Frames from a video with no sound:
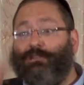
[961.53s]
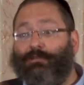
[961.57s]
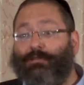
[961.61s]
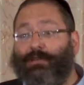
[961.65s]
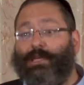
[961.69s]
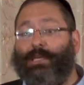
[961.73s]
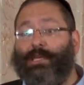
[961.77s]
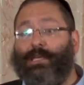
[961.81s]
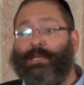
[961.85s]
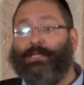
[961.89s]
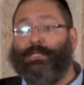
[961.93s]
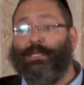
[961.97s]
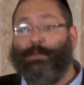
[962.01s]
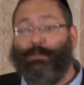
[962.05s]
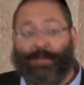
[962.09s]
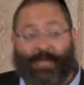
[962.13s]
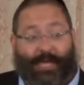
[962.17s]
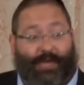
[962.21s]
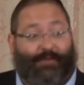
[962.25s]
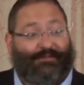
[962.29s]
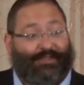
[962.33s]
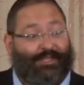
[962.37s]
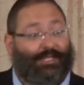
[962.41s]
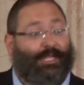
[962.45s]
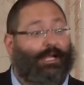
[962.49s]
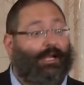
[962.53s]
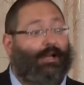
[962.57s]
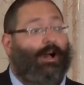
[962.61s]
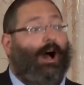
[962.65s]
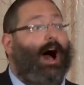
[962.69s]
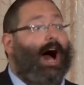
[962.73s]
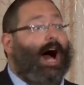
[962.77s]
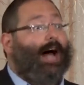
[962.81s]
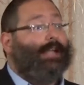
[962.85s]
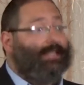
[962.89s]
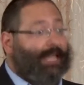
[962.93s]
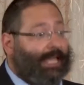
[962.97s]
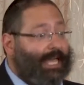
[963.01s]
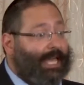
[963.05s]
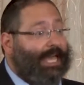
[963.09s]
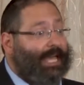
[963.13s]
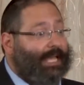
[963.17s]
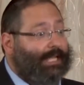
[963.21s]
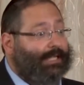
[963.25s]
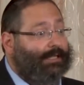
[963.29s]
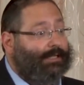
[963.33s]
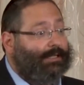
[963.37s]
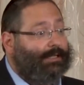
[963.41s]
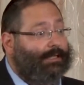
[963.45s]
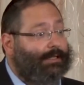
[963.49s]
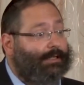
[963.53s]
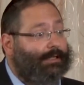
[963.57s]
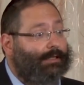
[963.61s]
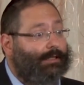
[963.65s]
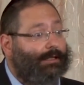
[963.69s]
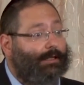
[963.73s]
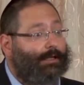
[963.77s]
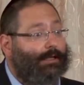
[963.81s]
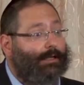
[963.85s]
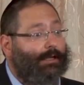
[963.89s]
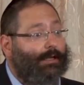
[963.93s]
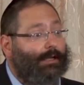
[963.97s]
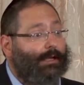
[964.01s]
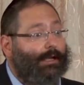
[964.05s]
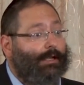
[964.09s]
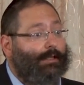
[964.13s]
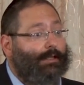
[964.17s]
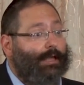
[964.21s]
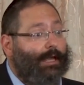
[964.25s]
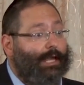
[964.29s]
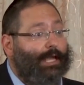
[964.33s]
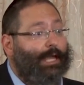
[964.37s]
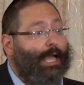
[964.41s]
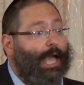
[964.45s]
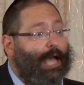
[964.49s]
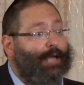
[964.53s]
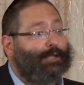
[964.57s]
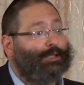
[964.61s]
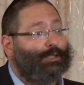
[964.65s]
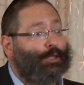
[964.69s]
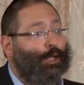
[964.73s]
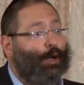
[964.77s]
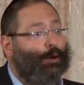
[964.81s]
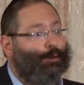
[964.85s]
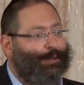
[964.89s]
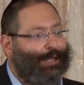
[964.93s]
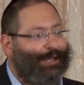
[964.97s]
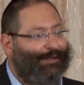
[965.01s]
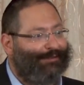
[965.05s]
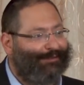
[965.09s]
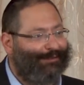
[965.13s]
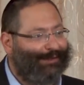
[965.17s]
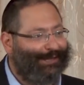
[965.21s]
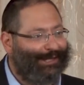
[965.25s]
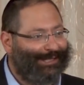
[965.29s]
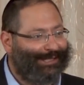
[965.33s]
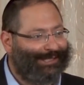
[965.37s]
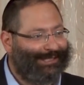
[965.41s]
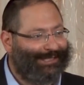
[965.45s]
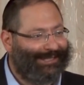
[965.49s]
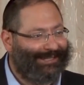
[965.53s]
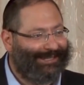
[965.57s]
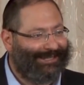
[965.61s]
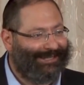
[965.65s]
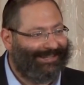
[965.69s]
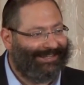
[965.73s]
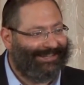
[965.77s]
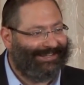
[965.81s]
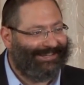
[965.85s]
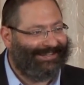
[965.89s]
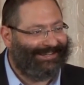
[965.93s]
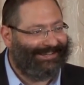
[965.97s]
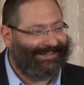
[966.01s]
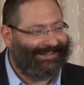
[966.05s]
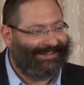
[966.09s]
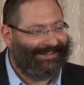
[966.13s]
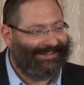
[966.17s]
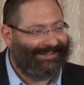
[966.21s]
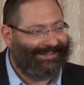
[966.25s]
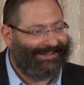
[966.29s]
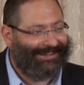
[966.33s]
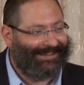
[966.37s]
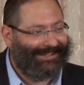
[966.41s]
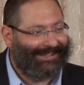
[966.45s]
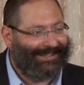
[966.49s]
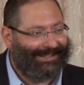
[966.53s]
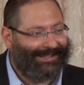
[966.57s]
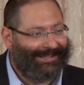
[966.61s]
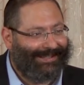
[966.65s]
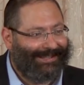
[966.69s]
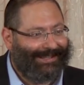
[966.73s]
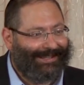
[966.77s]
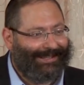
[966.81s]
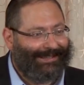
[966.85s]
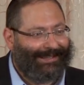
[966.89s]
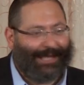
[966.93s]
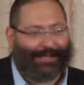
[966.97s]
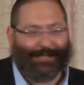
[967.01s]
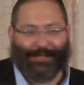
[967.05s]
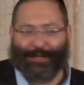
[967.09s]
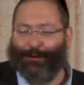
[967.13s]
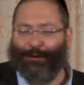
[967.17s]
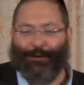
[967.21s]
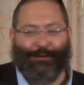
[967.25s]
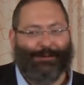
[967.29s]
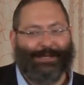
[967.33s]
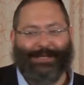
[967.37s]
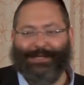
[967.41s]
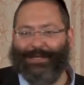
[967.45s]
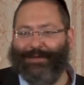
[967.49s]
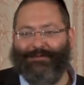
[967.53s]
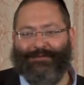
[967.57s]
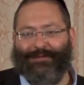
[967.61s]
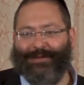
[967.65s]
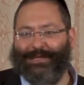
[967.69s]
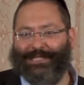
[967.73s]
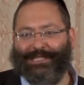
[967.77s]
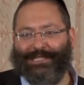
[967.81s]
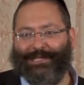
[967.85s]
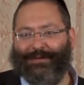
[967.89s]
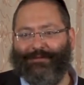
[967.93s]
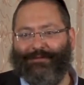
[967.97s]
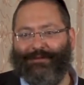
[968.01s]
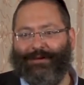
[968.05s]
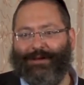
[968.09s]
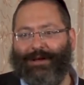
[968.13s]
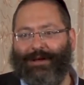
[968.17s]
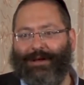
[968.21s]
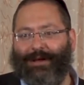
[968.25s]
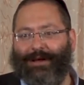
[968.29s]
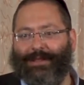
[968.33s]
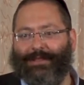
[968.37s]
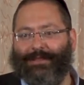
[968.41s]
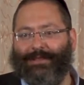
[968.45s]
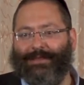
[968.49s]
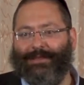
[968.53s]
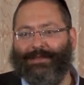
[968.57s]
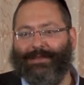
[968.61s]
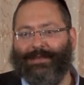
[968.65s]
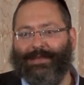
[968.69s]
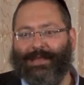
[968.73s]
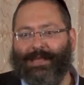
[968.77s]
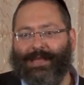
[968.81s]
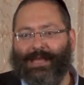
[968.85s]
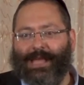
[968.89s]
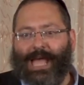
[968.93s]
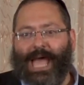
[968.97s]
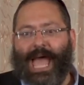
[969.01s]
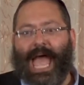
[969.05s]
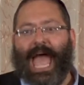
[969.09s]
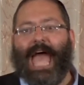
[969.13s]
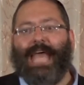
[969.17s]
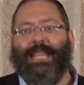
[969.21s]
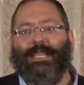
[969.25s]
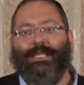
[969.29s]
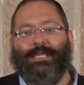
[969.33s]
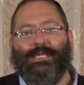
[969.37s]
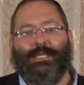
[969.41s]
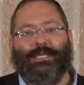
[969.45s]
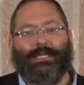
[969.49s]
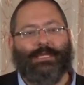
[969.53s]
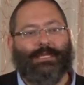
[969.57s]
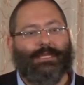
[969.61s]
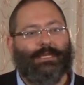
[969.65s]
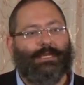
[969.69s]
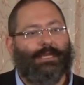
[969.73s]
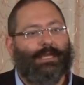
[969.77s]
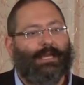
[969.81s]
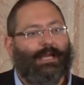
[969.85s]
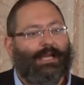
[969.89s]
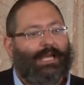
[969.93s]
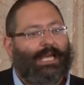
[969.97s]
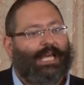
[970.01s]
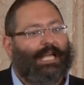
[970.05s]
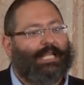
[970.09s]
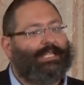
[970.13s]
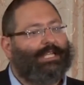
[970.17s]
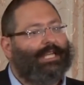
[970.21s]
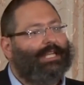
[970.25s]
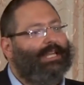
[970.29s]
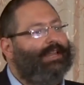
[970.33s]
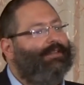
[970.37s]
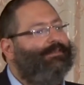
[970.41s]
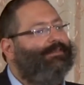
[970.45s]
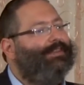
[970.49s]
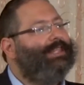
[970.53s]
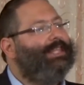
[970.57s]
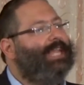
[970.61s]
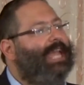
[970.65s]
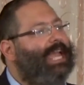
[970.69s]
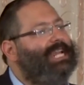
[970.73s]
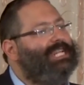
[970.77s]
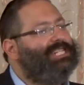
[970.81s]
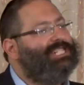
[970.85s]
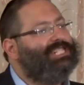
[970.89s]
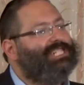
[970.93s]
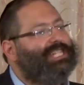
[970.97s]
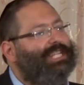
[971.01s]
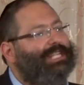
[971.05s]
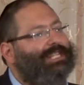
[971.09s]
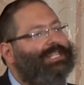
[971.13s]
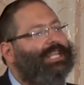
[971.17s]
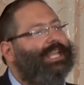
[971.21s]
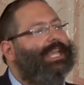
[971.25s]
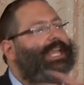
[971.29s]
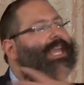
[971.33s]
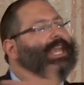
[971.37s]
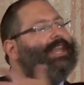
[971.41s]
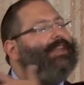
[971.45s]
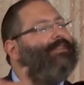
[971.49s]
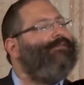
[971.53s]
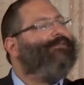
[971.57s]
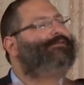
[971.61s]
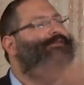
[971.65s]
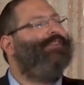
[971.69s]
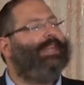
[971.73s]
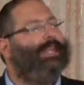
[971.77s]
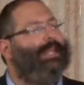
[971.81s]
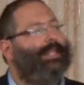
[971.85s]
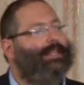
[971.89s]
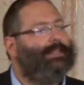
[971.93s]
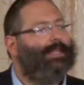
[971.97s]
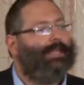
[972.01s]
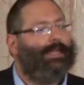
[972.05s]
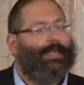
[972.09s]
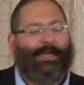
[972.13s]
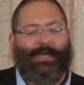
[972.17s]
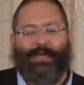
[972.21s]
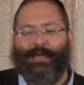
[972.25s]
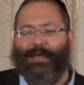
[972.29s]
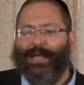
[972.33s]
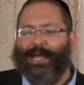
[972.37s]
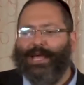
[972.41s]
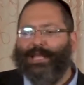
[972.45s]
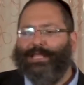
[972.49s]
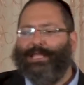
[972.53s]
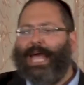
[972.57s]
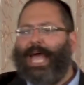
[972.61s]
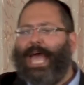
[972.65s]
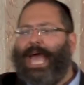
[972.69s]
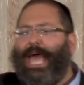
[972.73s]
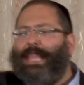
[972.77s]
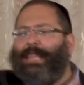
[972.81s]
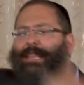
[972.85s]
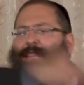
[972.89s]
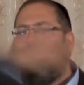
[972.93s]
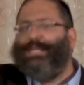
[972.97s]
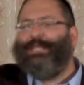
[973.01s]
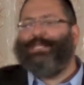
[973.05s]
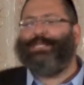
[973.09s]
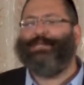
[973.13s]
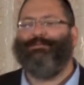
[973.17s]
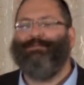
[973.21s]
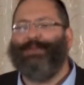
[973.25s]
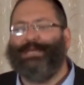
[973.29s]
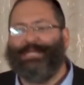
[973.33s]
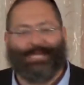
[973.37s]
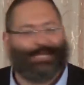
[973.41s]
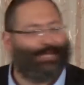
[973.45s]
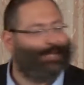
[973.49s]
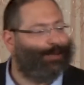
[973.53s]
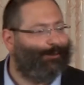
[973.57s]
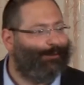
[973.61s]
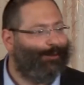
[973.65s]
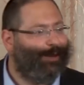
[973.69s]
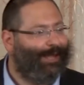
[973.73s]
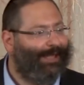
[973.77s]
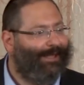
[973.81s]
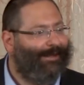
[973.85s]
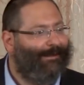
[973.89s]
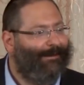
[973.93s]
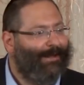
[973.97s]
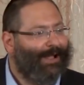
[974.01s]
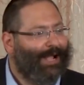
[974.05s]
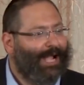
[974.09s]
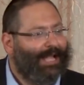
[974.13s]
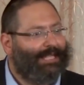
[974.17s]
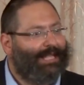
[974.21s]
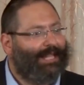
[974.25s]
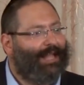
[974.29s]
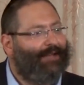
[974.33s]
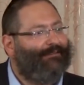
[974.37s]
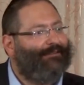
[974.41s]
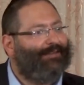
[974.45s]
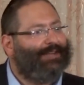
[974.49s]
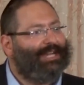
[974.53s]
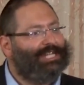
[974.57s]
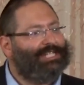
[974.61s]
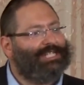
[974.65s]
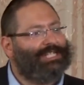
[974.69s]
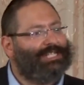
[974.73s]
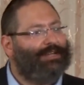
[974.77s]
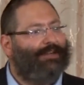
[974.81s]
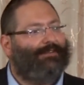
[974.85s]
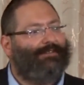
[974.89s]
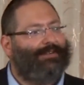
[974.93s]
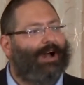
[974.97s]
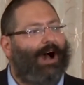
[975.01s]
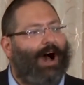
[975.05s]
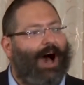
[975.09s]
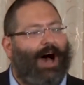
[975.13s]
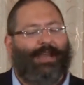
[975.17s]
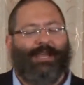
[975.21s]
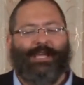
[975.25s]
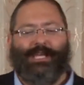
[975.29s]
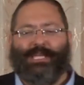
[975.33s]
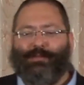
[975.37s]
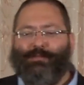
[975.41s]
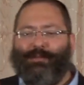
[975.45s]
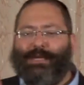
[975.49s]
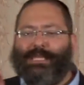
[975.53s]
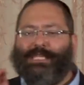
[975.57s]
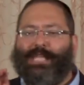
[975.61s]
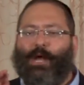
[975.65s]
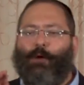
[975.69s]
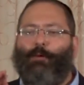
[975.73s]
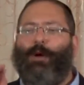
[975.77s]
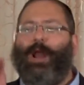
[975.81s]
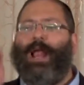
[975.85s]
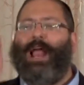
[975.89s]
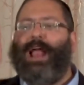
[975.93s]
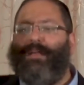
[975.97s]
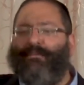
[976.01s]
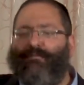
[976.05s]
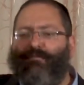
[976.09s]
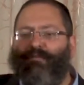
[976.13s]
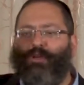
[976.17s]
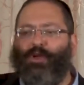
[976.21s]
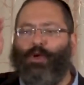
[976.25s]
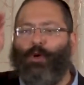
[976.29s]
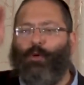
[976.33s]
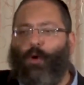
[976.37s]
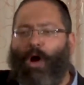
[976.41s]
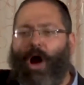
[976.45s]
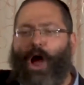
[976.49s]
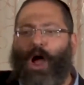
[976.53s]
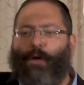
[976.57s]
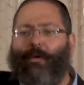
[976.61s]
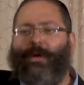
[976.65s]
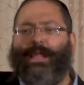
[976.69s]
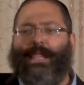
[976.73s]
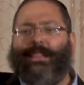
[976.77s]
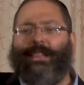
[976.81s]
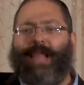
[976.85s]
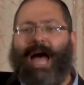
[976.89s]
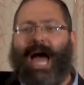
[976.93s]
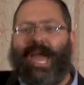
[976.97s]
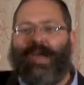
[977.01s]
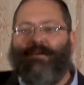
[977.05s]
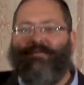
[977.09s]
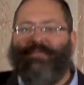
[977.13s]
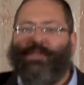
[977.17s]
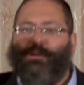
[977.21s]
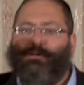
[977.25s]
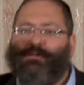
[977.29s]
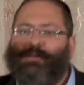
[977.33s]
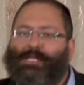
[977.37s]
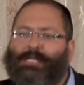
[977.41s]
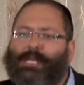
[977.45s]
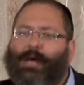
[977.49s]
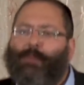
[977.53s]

Judaism gives to God is that he has no definition. That's our only definition for God. Hence, it's an invitation to infinity, to endless mystery. The definition of God is means that wherever you are in life, there is